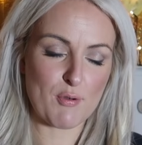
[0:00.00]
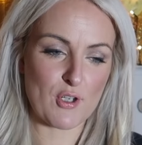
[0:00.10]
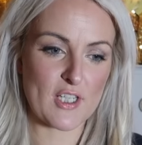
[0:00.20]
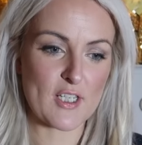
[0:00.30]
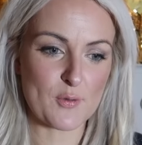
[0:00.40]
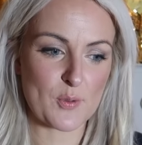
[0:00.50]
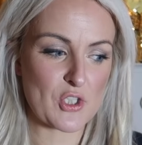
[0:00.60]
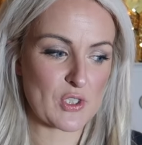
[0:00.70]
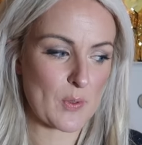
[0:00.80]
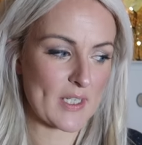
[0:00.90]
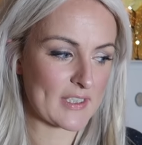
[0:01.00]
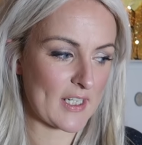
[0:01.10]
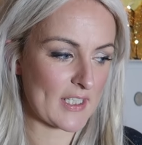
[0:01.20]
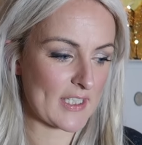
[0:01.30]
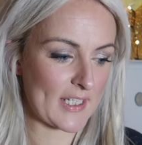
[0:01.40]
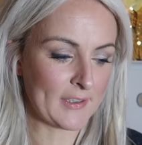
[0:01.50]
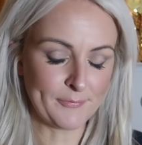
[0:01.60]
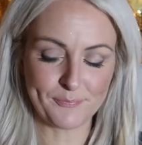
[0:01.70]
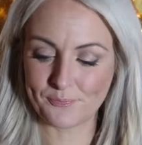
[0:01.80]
product, which is quite exciting,